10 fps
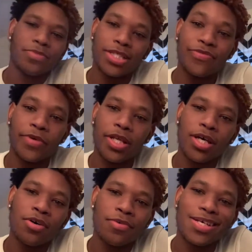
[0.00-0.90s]
This
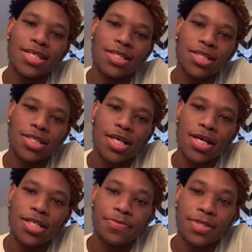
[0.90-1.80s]
video is
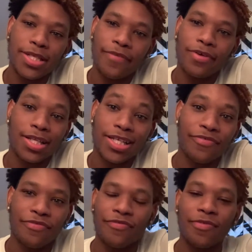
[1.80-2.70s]
specifically
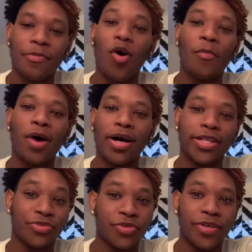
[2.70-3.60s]
different from all my other
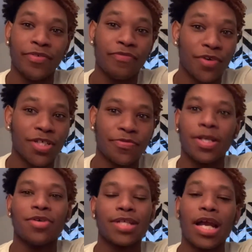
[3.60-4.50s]
3 first
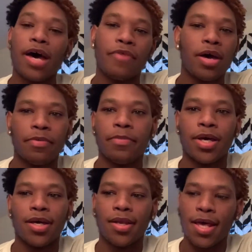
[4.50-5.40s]
videos that I've ever
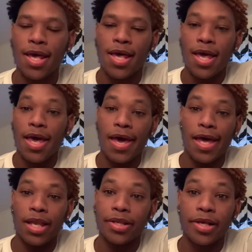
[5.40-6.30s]
made.
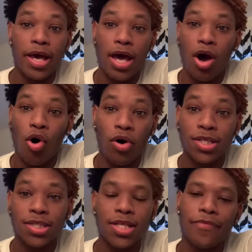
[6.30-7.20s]
And all this
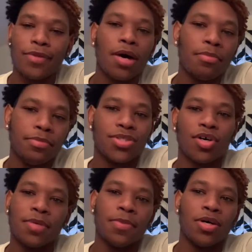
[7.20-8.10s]
stuff that I'm gonna be talking
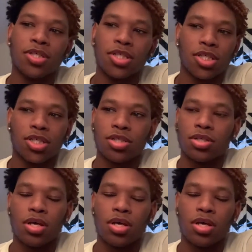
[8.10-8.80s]
about is just